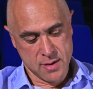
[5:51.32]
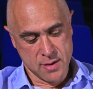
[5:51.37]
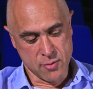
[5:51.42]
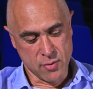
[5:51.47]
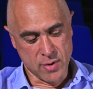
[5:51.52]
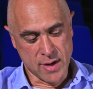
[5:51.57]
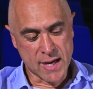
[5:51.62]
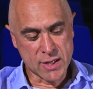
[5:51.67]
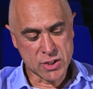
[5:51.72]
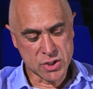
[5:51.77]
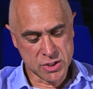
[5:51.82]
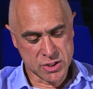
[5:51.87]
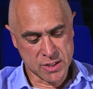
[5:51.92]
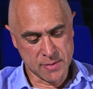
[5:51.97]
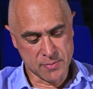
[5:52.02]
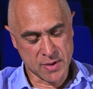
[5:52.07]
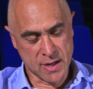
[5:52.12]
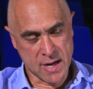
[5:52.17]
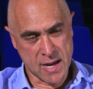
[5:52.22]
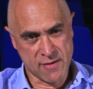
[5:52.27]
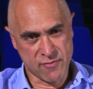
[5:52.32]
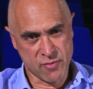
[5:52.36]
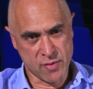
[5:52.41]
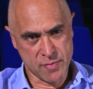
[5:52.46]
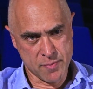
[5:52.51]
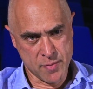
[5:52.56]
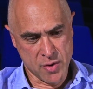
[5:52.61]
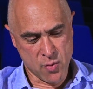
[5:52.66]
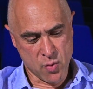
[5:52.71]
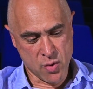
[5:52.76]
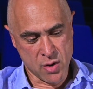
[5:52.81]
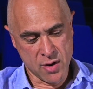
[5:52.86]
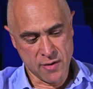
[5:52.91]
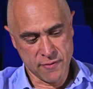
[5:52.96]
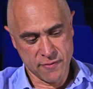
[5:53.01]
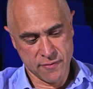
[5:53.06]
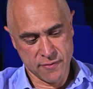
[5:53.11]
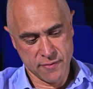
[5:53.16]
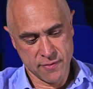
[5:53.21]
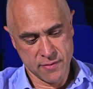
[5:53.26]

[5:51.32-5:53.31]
the relationship that I have with my wife.